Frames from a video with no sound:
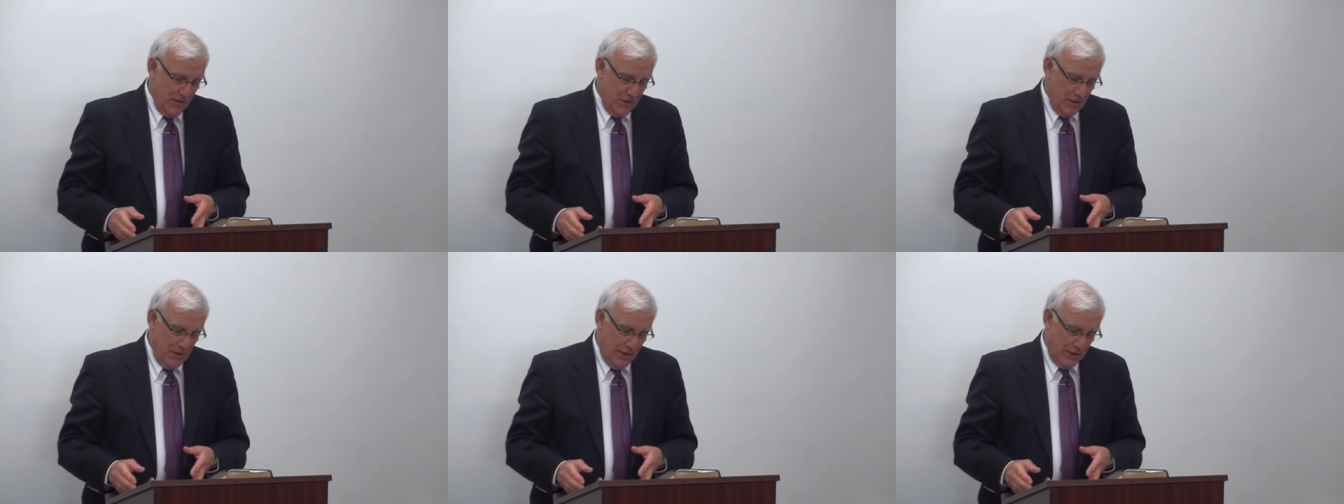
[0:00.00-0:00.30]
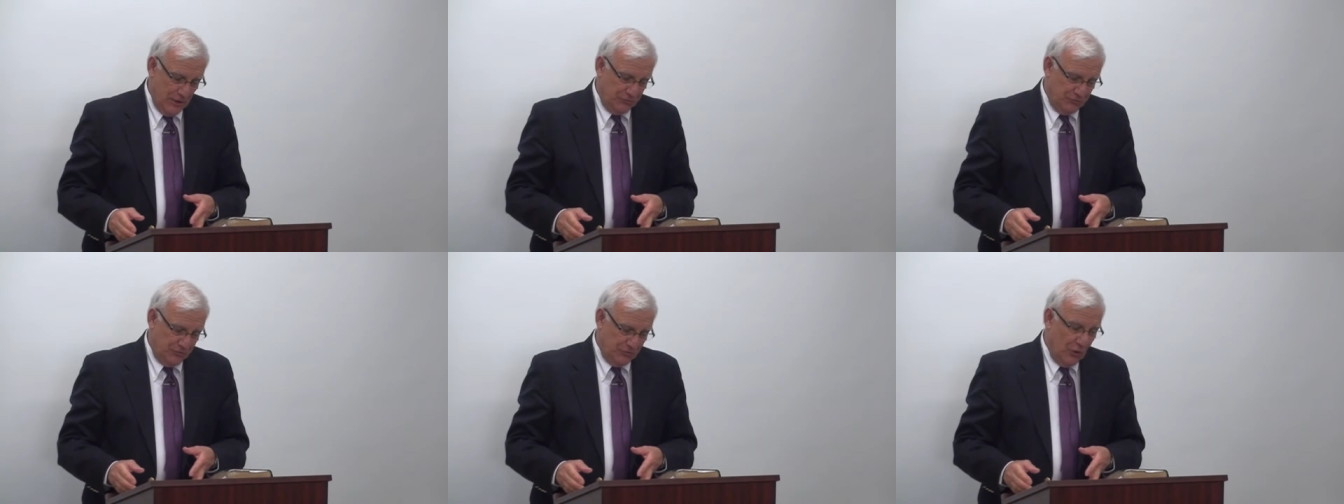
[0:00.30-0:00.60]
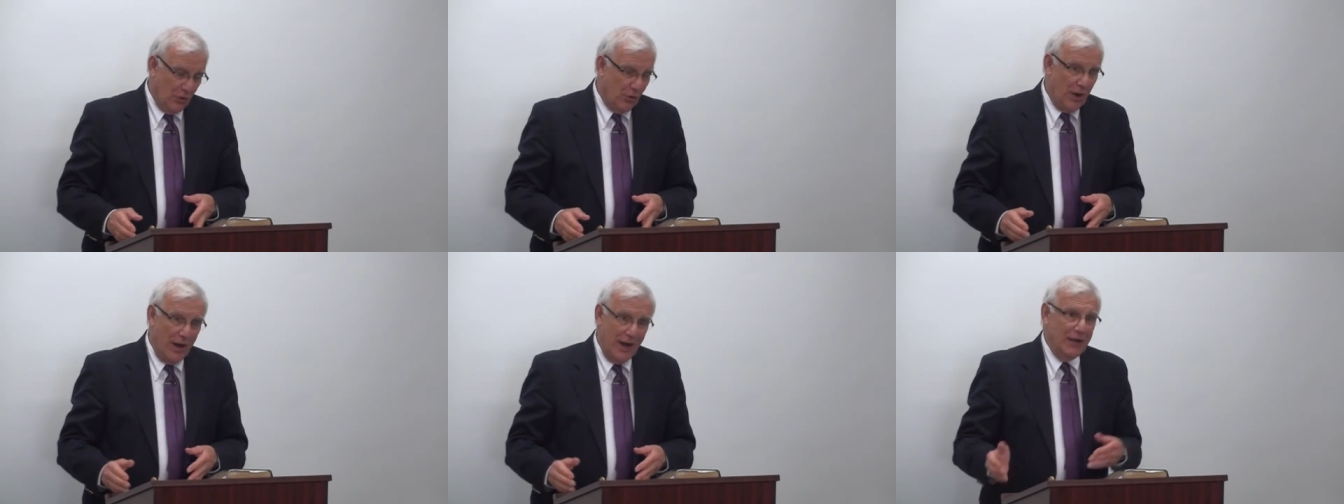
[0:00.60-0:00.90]
And
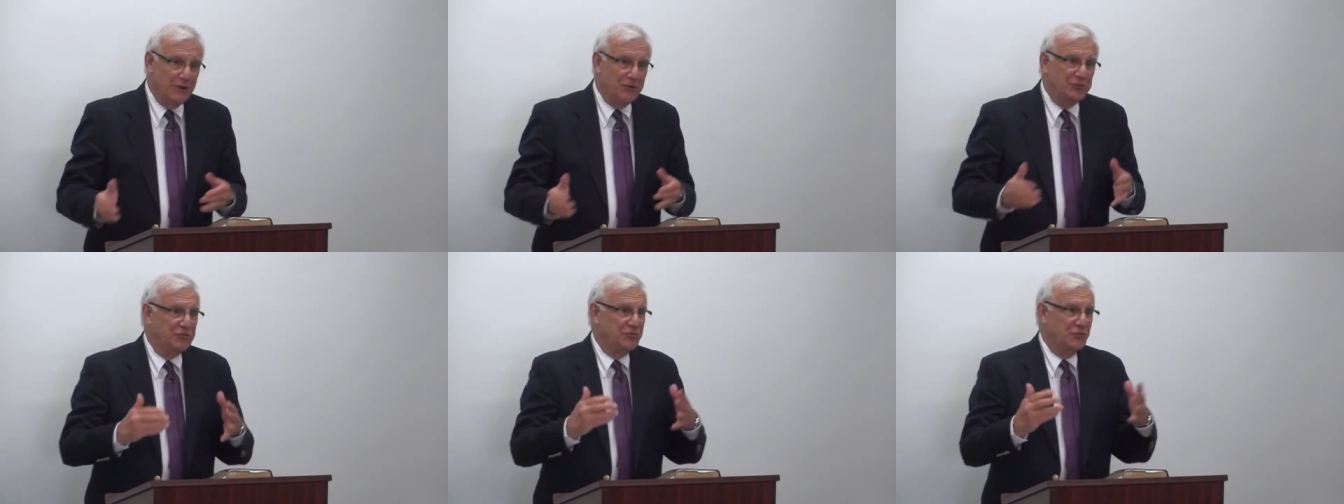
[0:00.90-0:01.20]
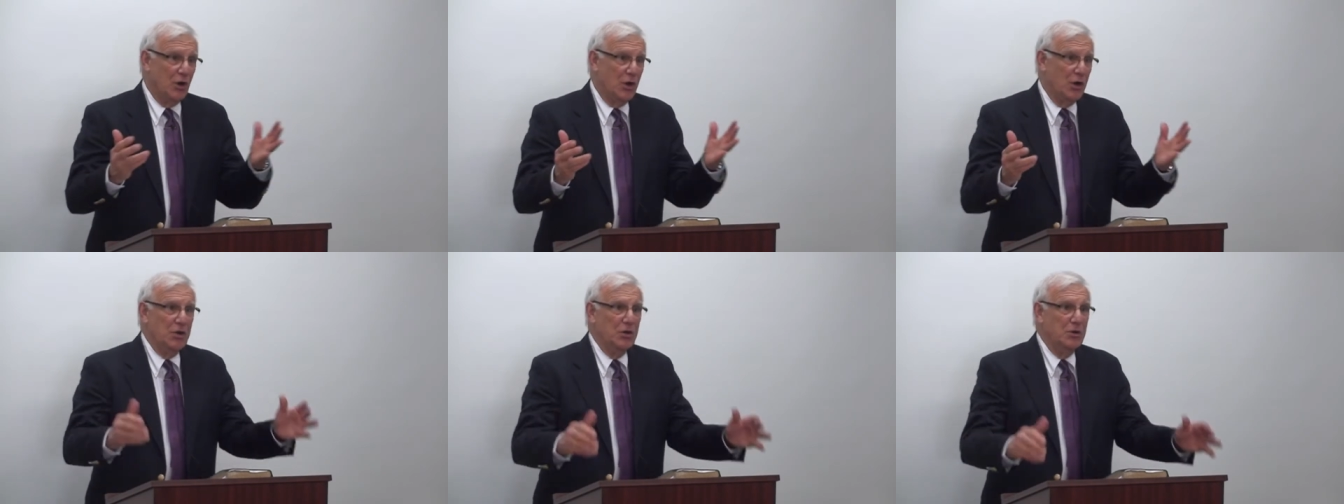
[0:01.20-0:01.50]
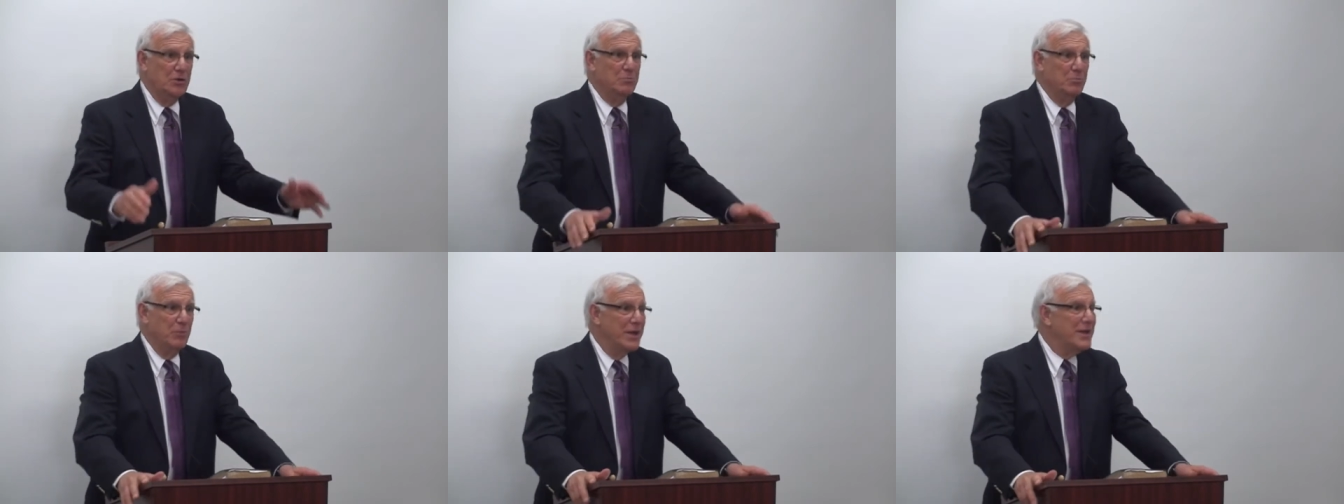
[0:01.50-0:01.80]
so I had
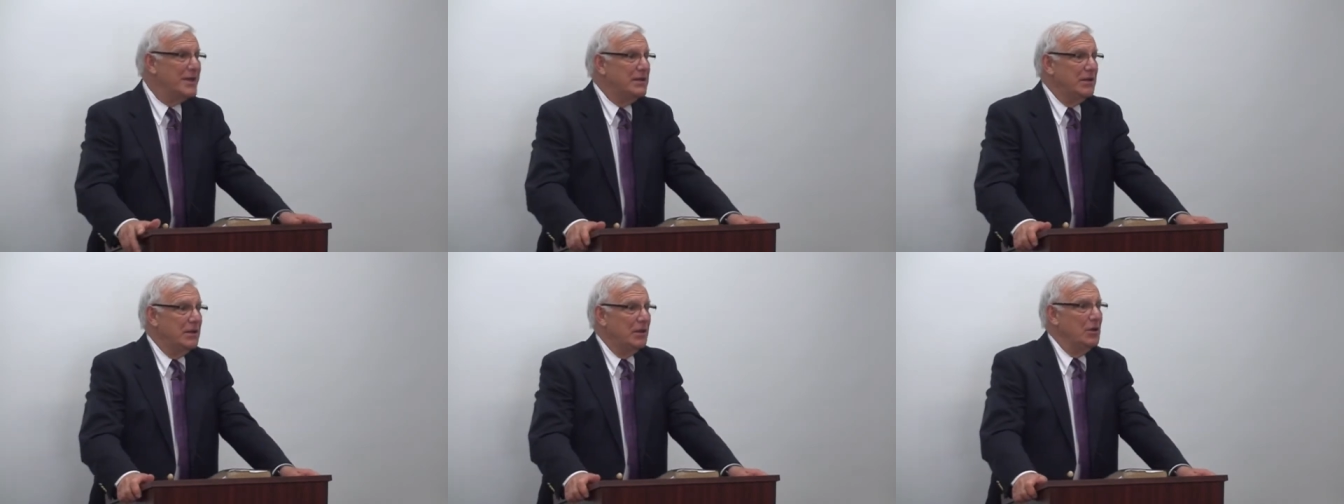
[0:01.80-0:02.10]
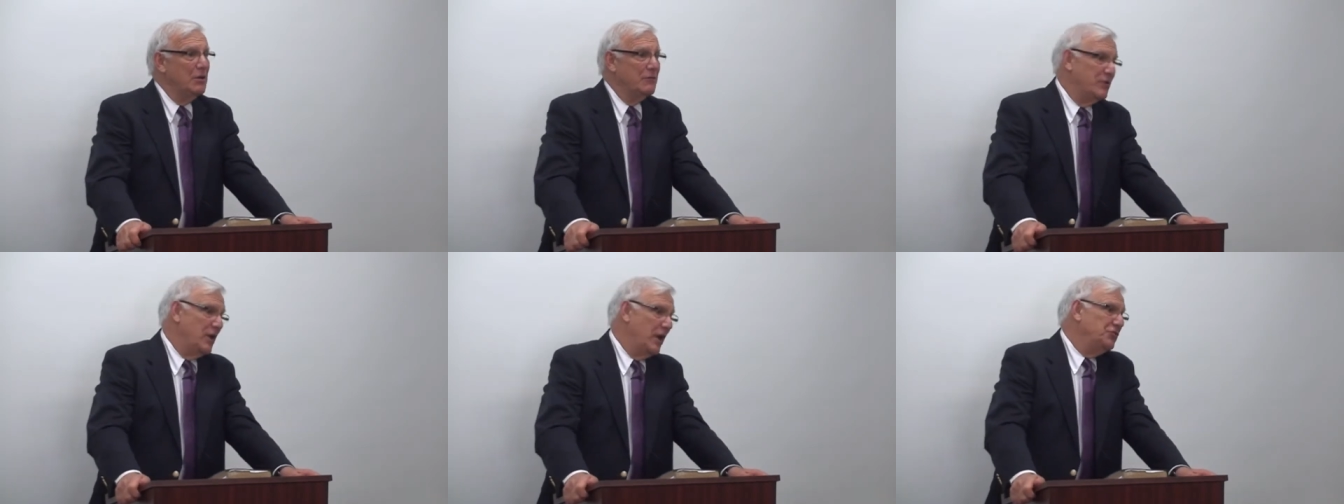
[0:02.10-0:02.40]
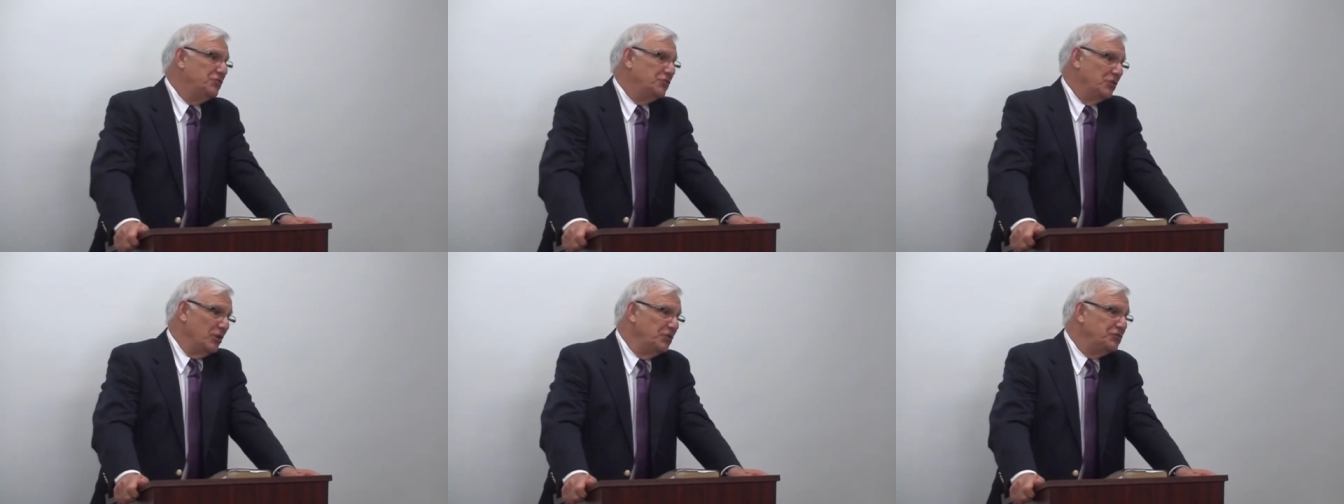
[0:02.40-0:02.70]
started making
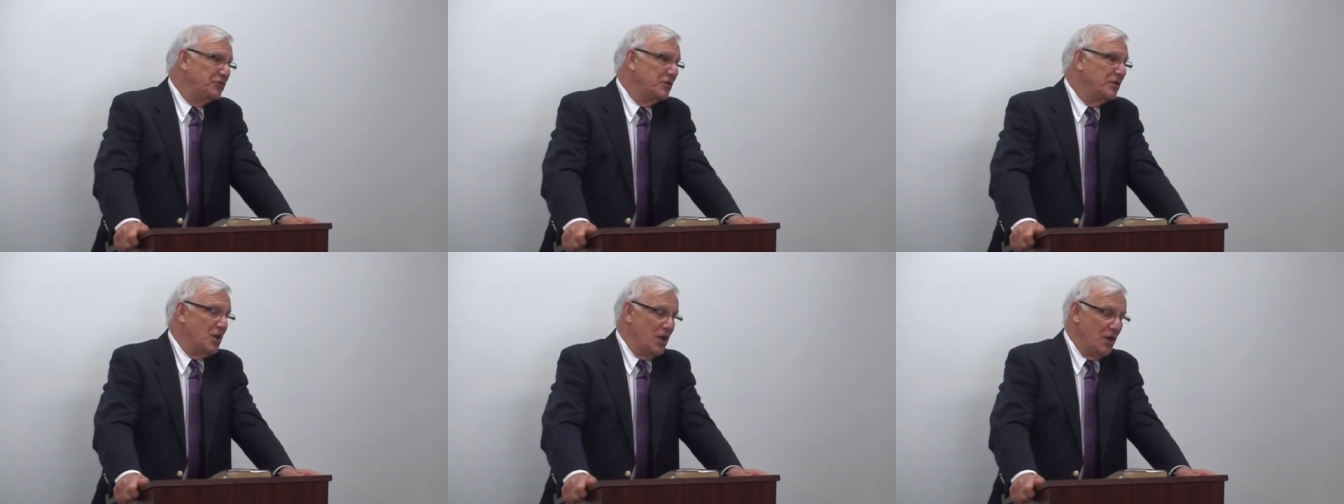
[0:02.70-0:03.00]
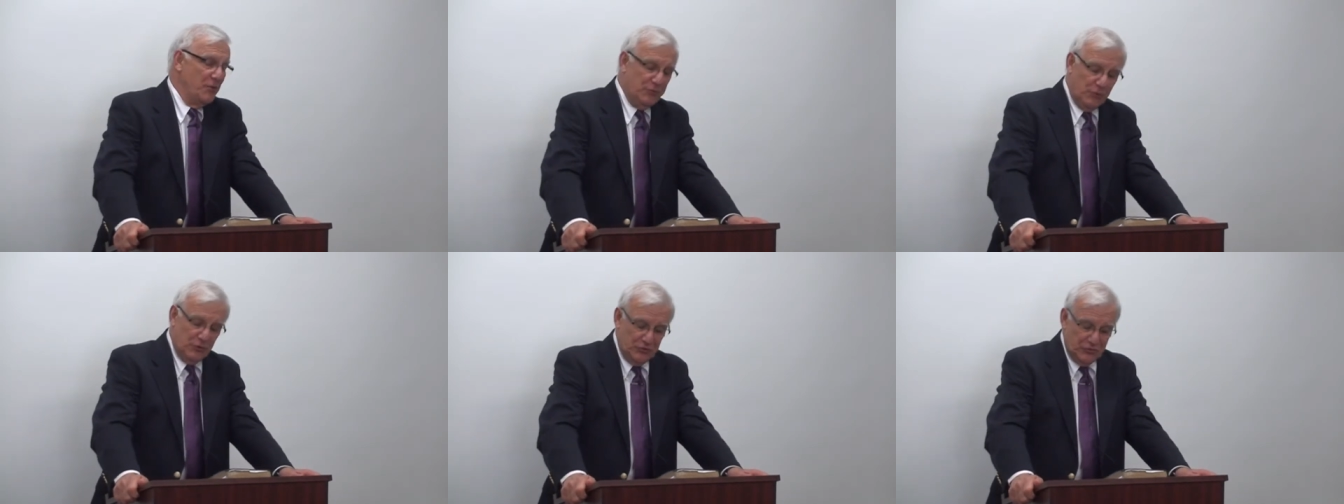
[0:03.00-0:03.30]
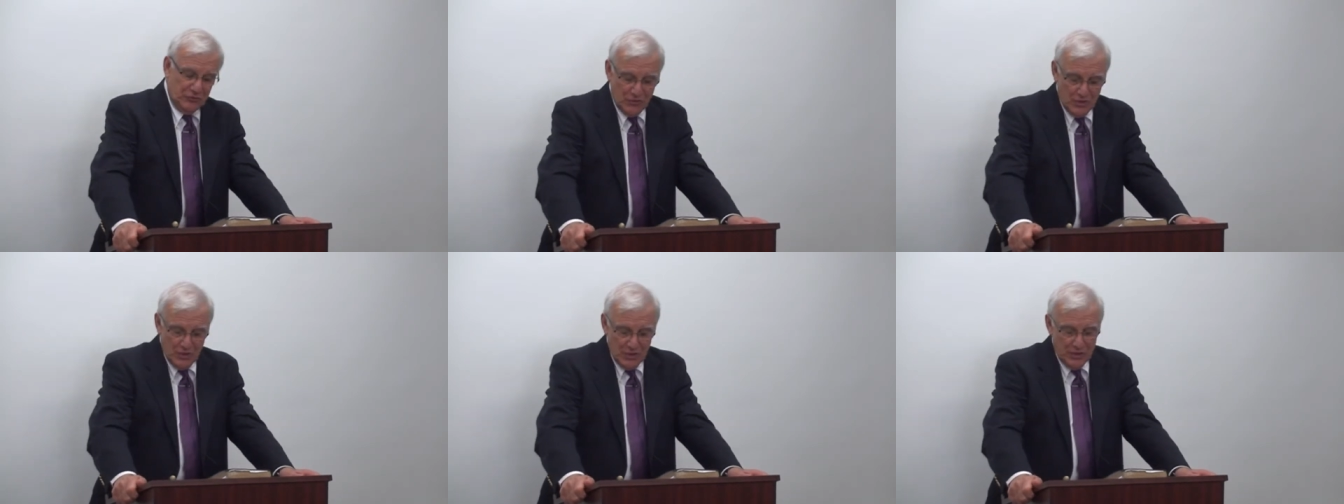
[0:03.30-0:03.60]
evangelistic
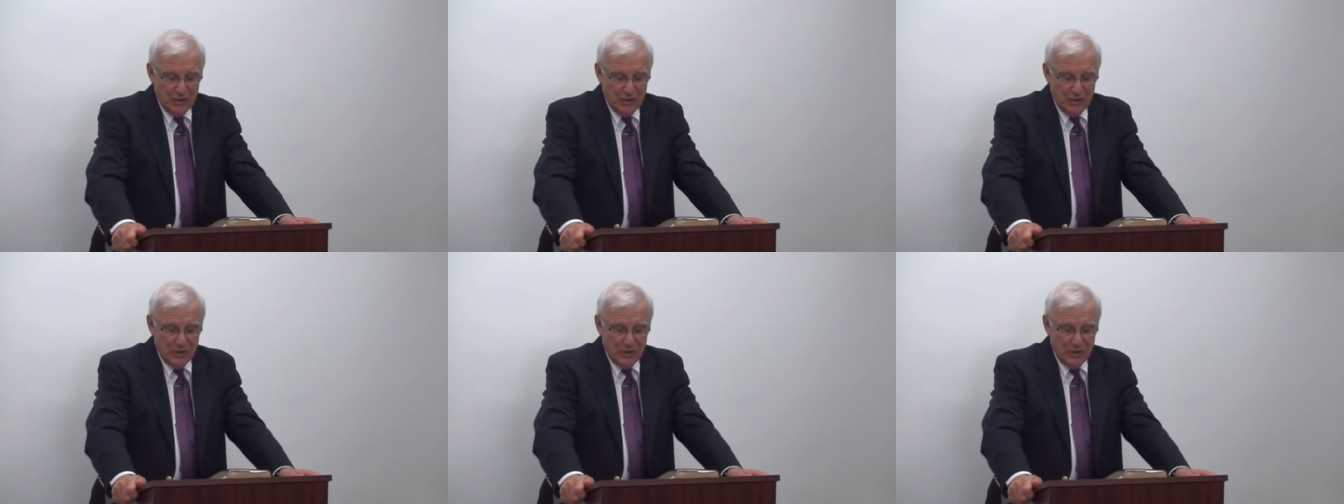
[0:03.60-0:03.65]
efforts